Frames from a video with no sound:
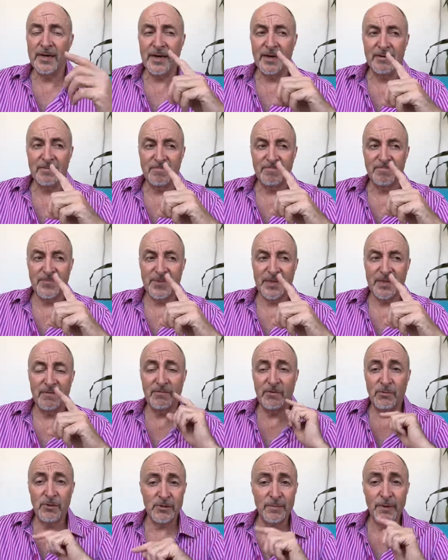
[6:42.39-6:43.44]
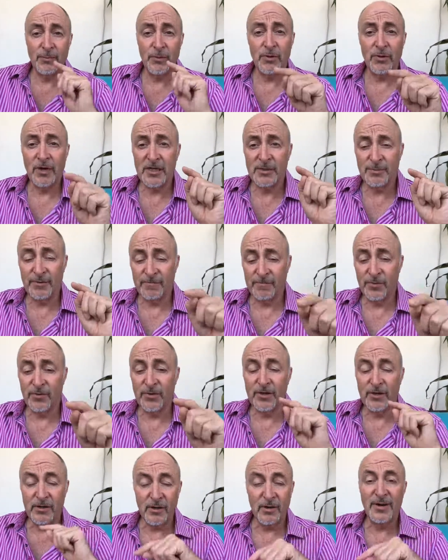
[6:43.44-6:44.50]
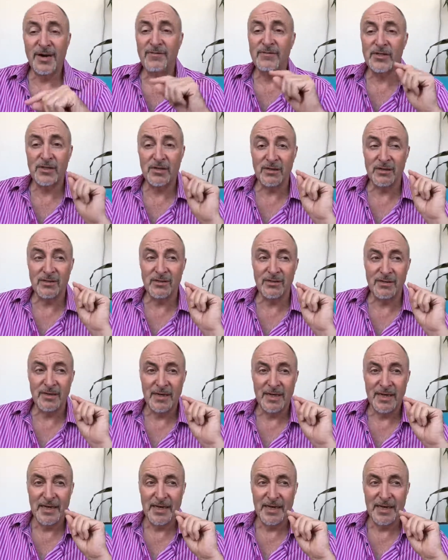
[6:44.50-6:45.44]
Now, if you watched my broadcast before, you know I have a certain